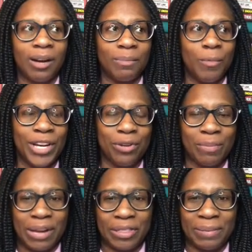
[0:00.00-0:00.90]
we knew
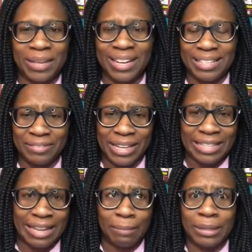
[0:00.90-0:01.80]
about them because of like
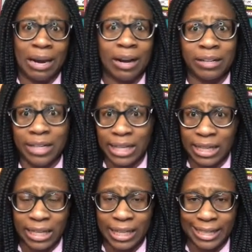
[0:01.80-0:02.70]
Stomp the Yard or
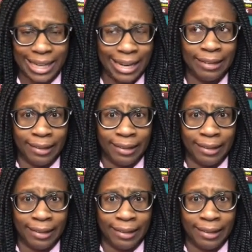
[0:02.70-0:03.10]
anything like that.